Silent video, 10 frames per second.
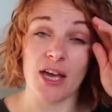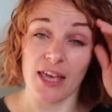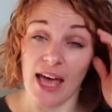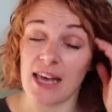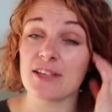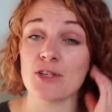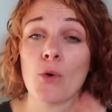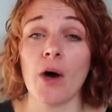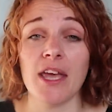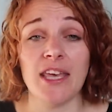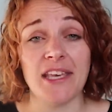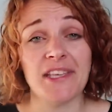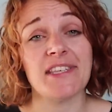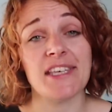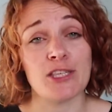again is quite
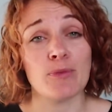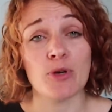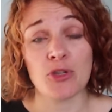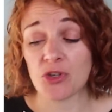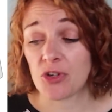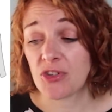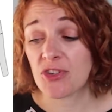easy to put on.